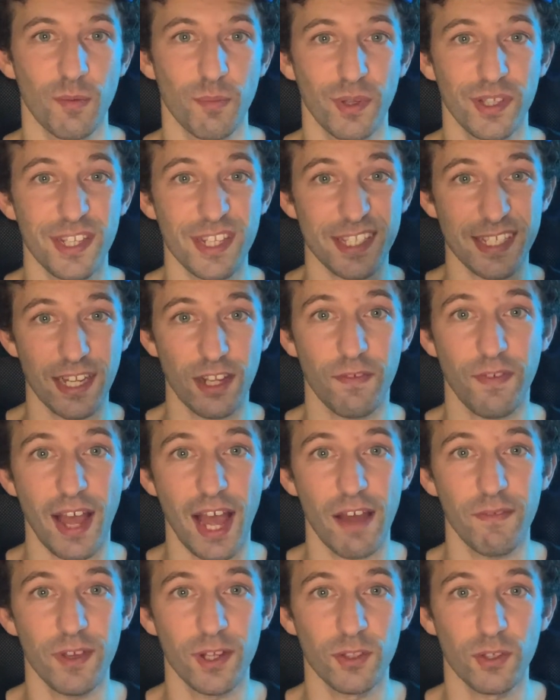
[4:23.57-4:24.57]
But instead of
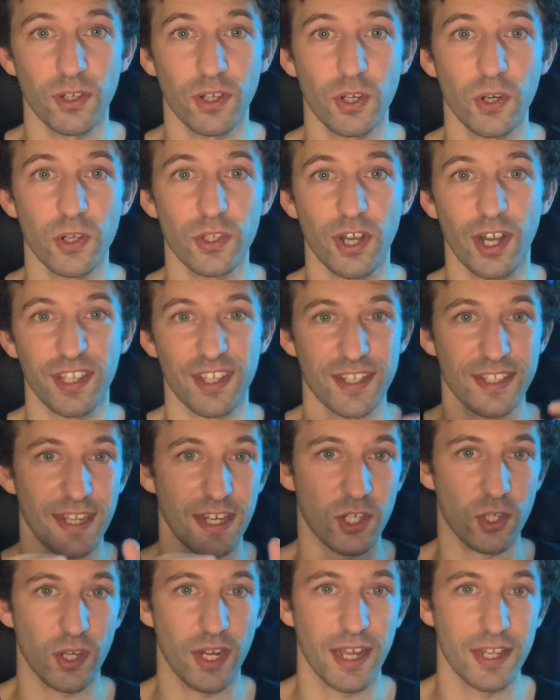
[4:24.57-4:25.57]
having the code on a
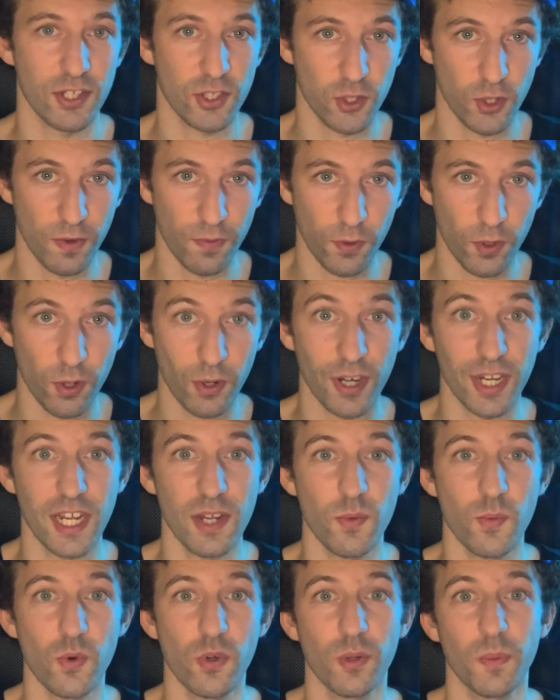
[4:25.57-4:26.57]
centralized server,
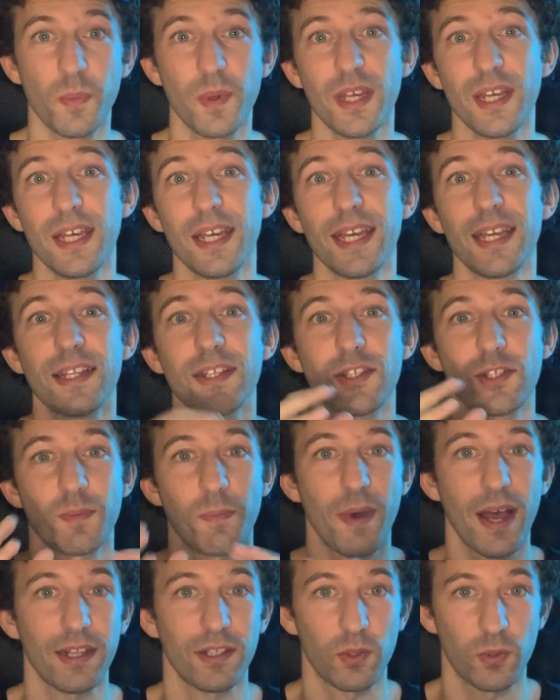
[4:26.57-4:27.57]
it will be in
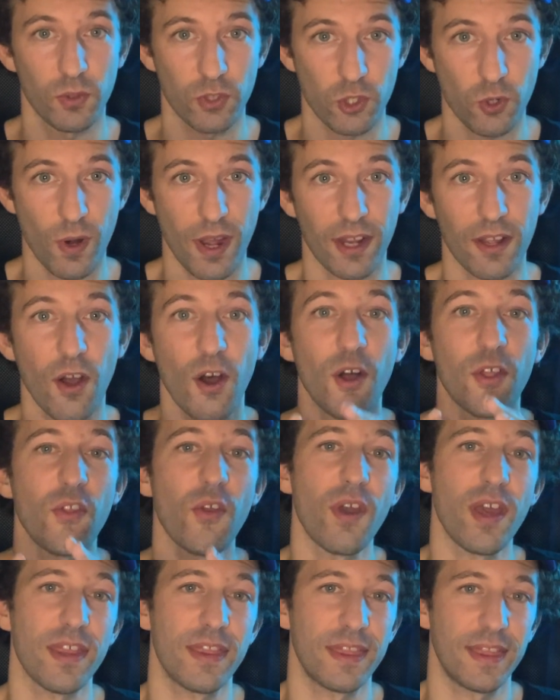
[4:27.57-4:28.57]
smart contract on
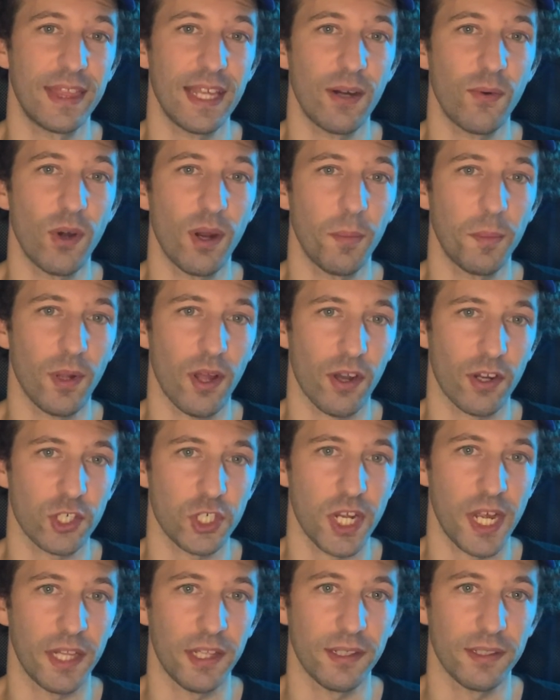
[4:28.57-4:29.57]
the Ethereum
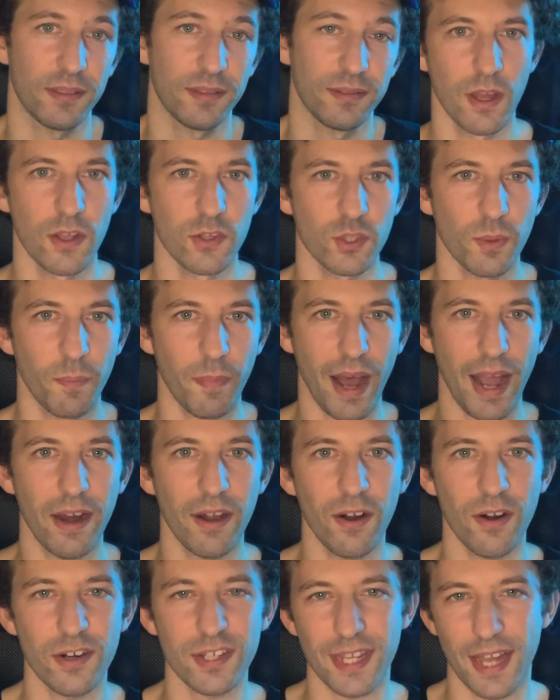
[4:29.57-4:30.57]
blockchain. So
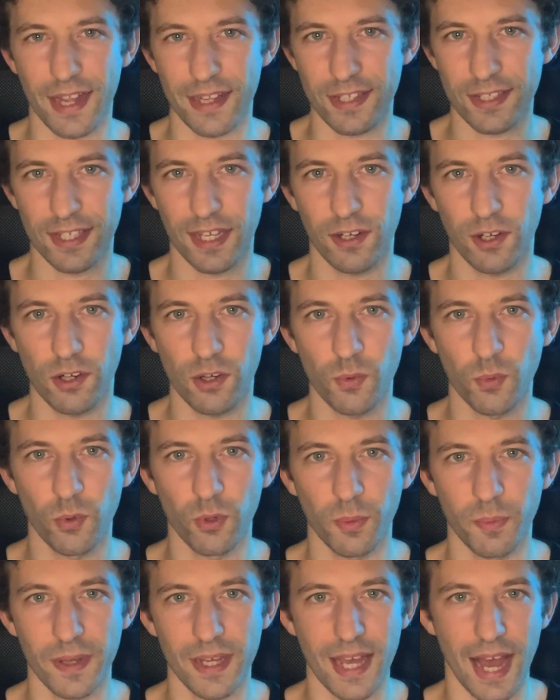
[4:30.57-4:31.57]
buyers and sellers
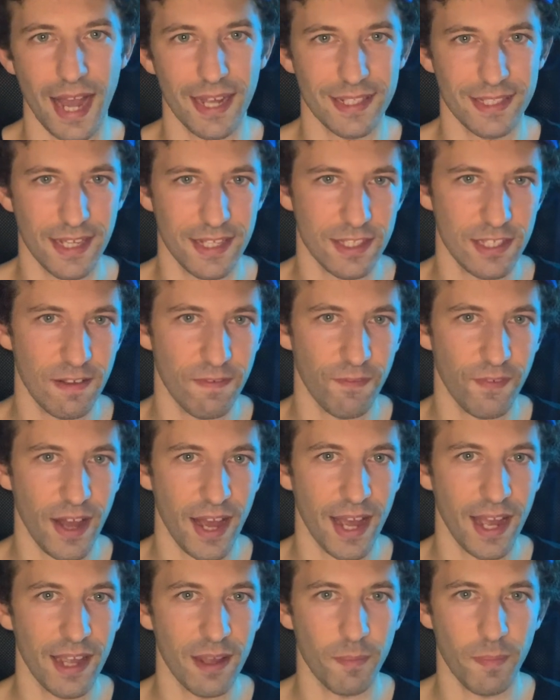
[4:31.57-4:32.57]
will be
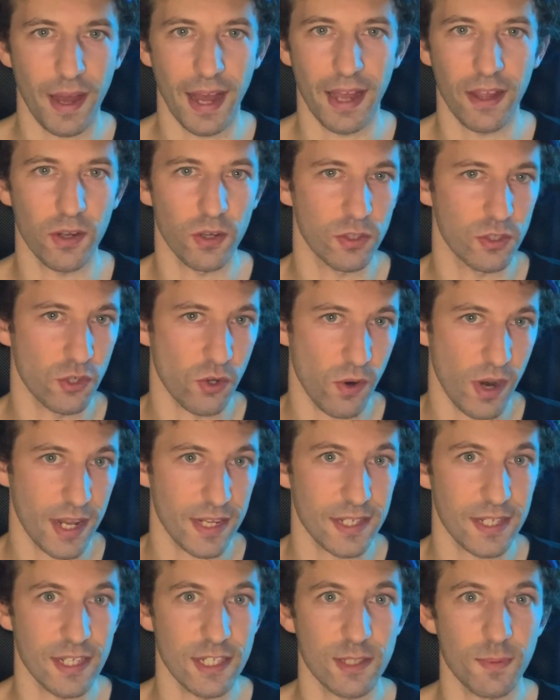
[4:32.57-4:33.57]
identified by
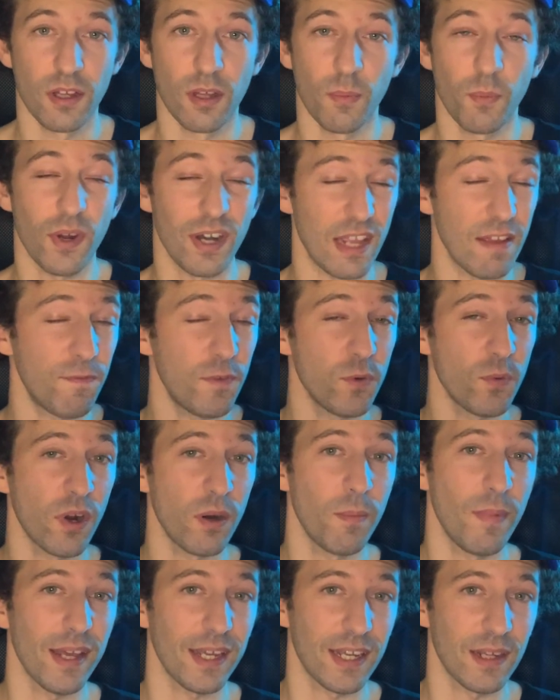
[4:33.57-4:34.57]
addresses but if you
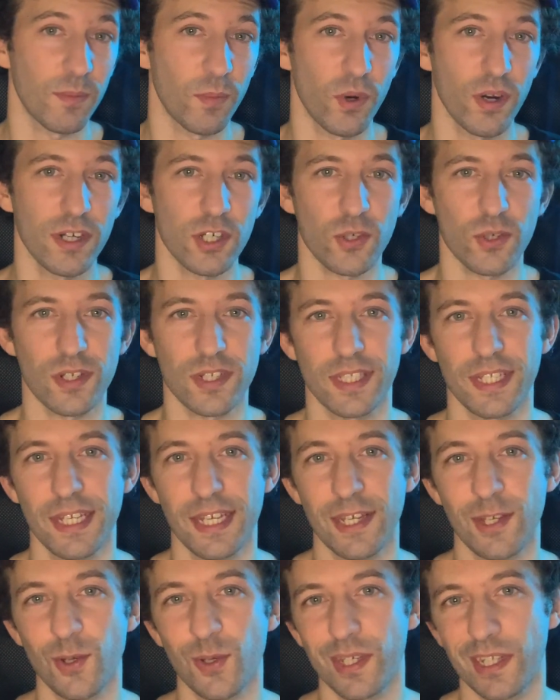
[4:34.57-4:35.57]
want to make it more
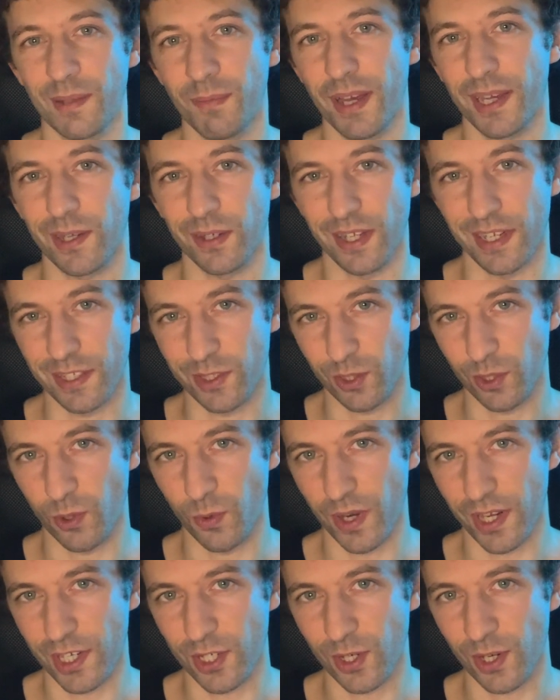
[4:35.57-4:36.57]
interesting, you can make an
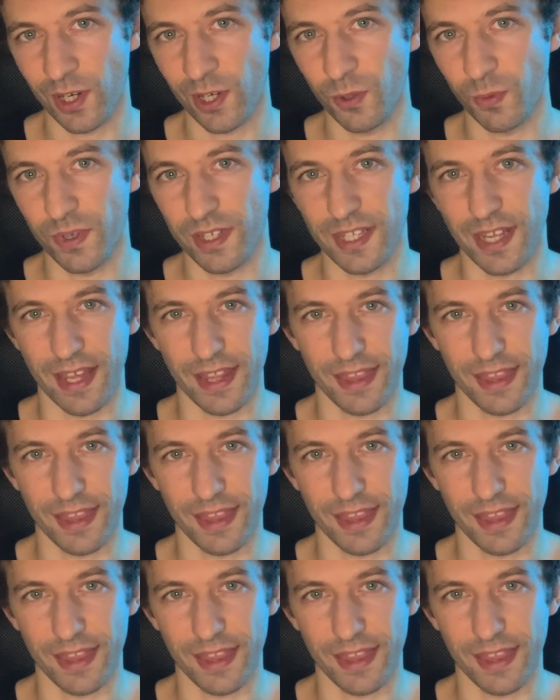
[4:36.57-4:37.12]
integration with